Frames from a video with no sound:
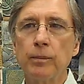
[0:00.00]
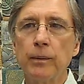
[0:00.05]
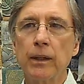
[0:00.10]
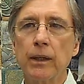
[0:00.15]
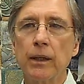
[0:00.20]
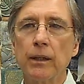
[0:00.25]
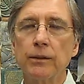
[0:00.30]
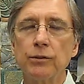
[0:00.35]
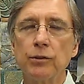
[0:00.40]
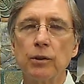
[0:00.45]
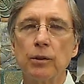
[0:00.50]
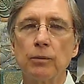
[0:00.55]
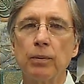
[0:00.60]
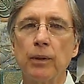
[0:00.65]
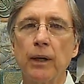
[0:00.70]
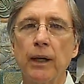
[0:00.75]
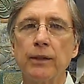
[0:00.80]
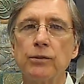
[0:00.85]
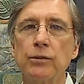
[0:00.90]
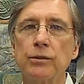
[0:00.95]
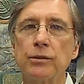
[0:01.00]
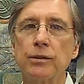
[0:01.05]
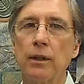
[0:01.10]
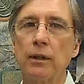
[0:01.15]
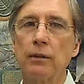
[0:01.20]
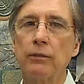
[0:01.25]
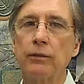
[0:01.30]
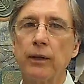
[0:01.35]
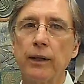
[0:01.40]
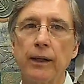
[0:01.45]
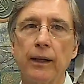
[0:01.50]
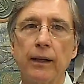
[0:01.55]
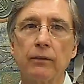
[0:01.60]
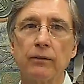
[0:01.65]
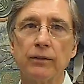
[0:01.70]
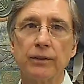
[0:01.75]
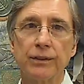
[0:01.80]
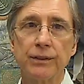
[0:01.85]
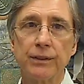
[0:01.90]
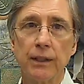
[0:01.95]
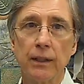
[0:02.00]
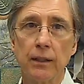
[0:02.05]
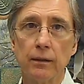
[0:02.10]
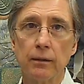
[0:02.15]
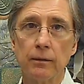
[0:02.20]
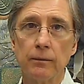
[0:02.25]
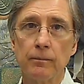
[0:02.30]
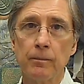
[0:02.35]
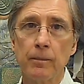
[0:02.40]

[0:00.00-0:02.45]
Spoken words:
because you can price yourself right out of a sale.